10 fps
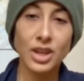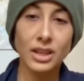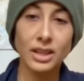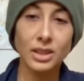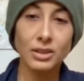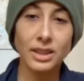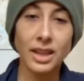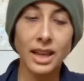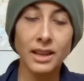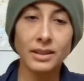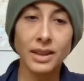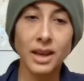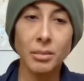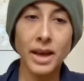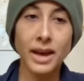gently, you'll inhale and
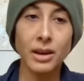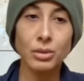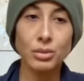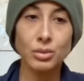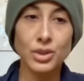come out,